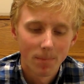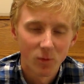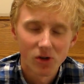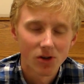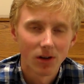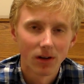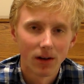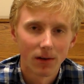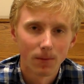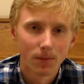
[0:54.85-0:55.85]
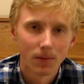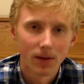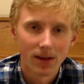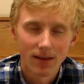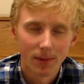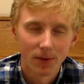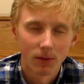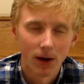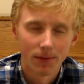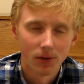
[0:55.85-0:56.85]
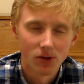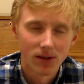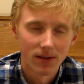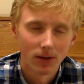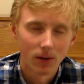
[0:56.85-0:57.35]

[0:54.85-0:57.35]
we shouldn't have accepted refugees